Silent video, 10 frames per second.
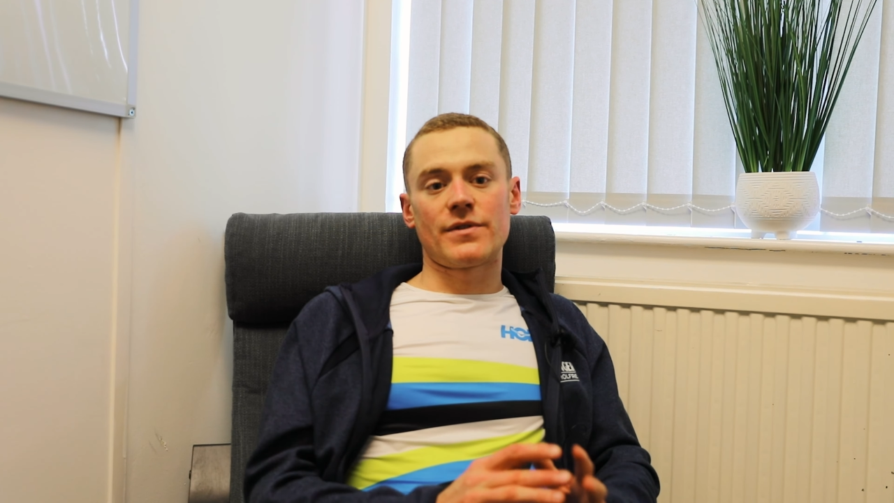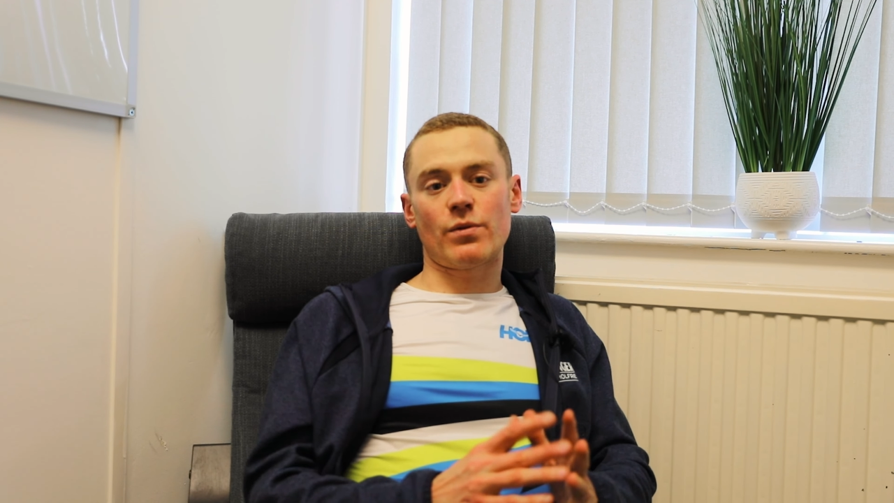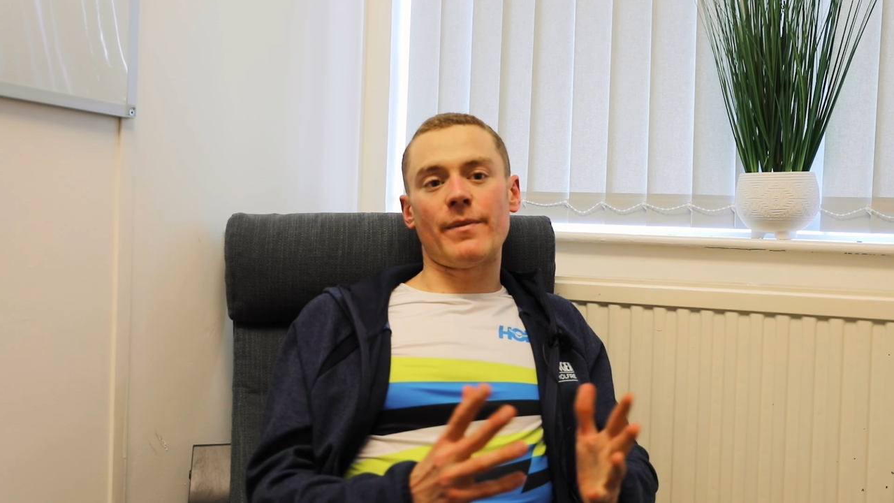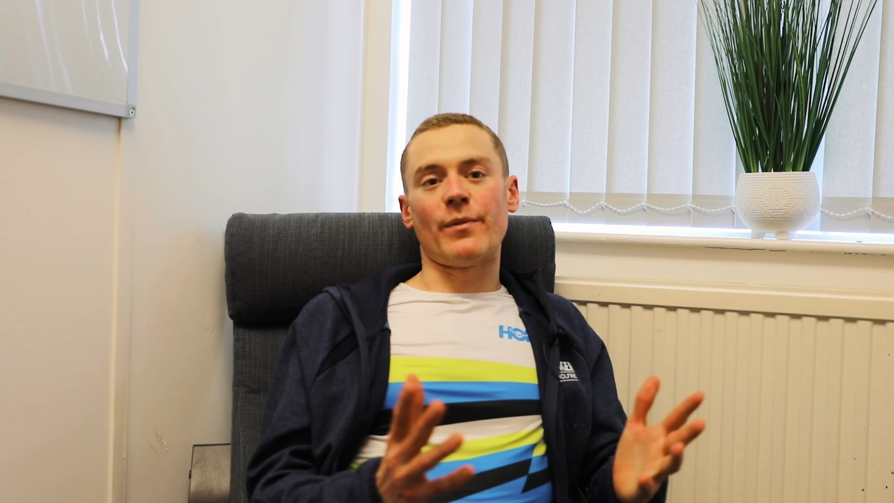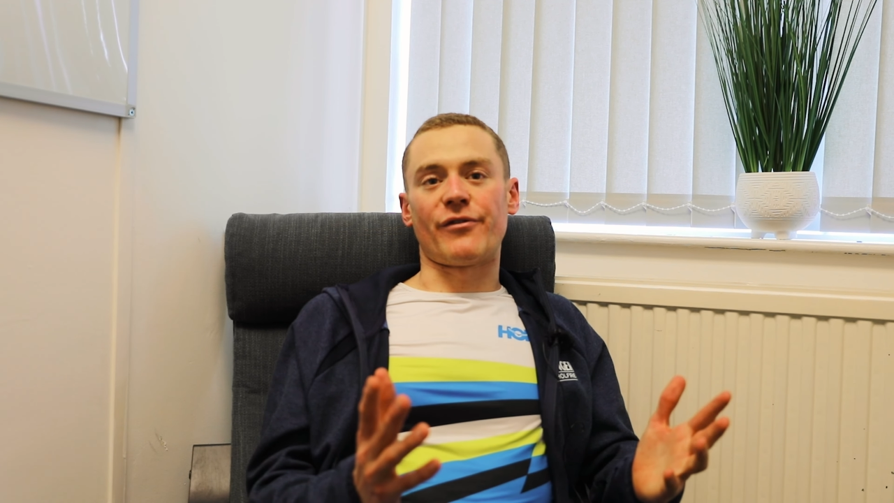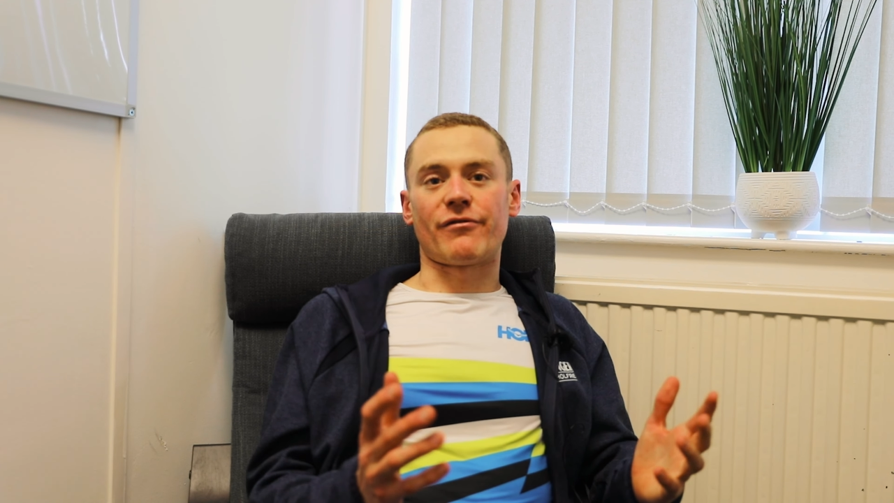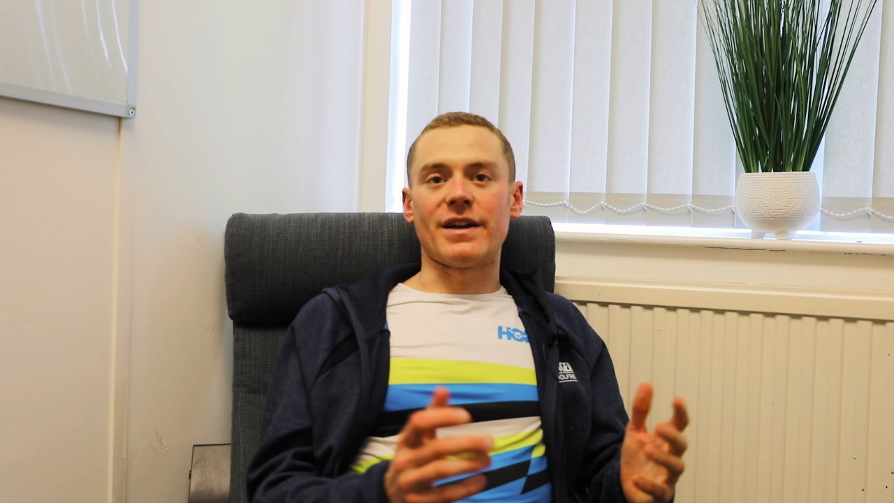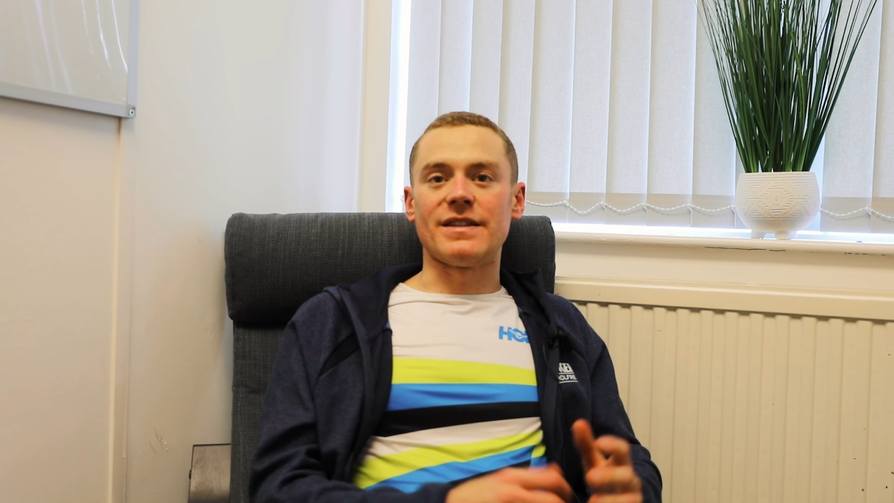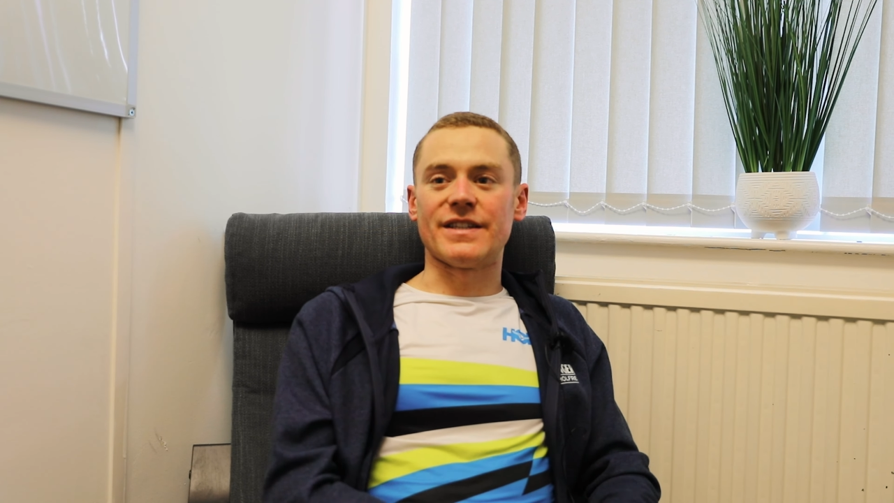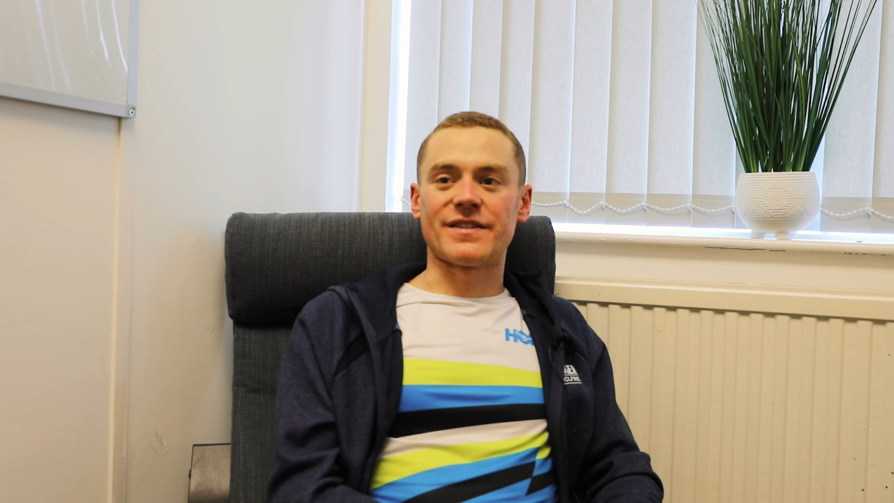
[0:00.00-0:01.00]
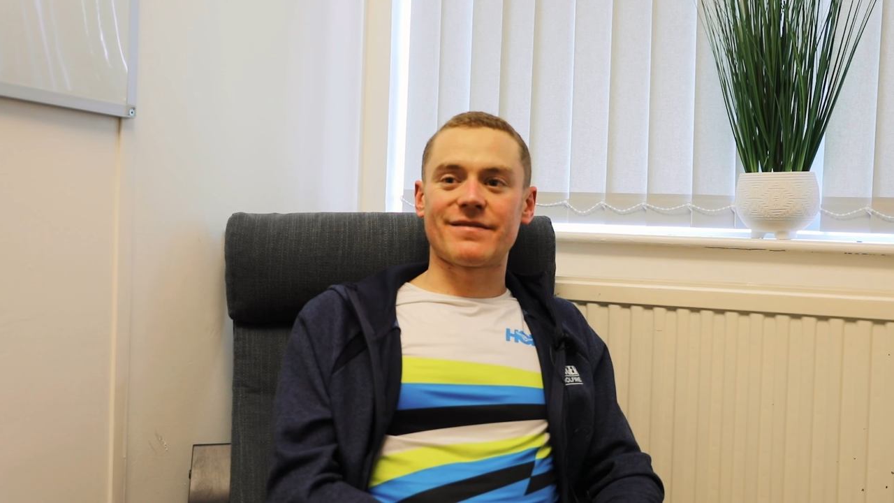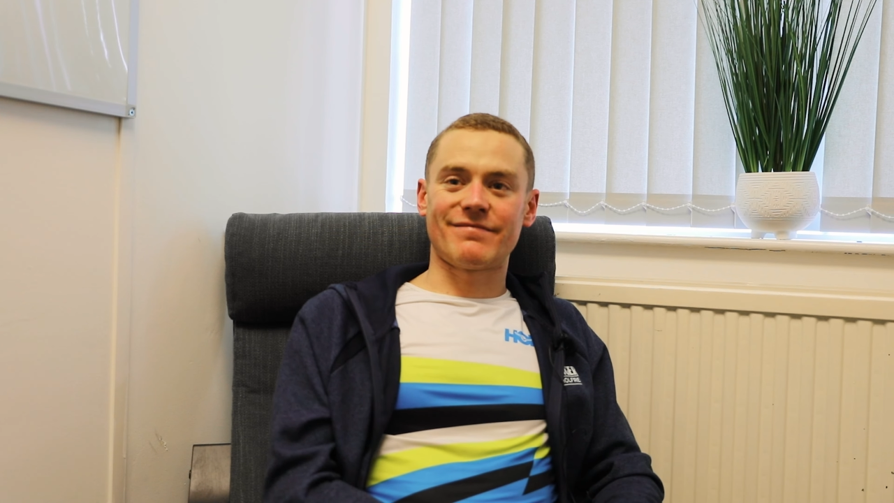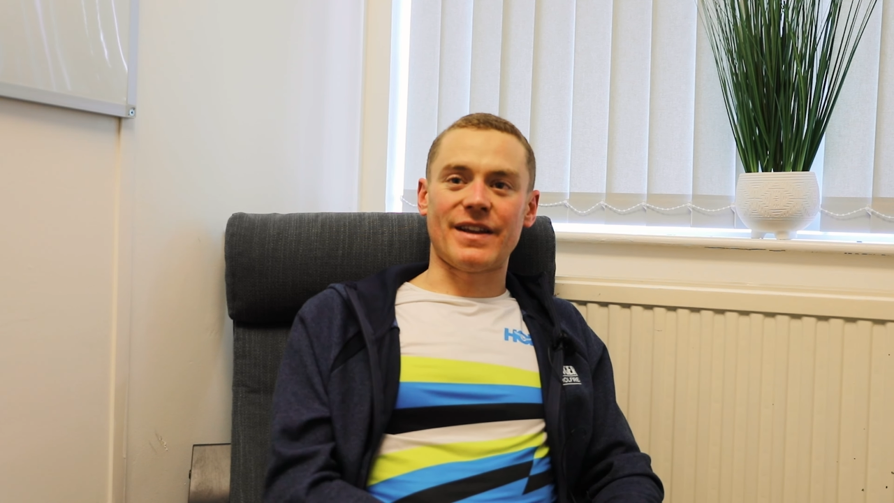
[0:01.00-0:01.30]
swimming with friends is,